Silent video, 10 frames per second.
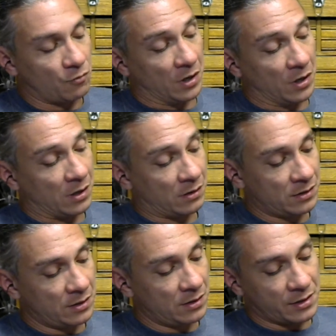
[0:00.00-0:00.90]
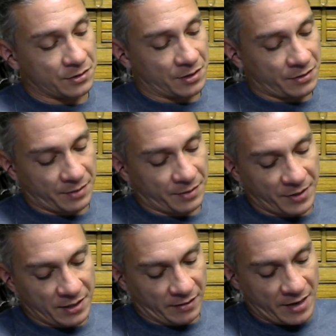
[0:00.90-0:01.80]
Well, because they don't get
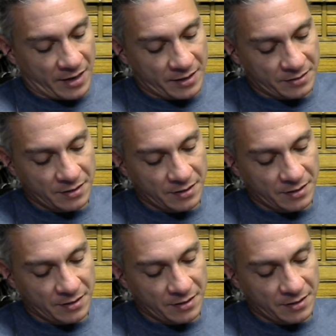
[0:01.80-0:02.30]
paid a lot,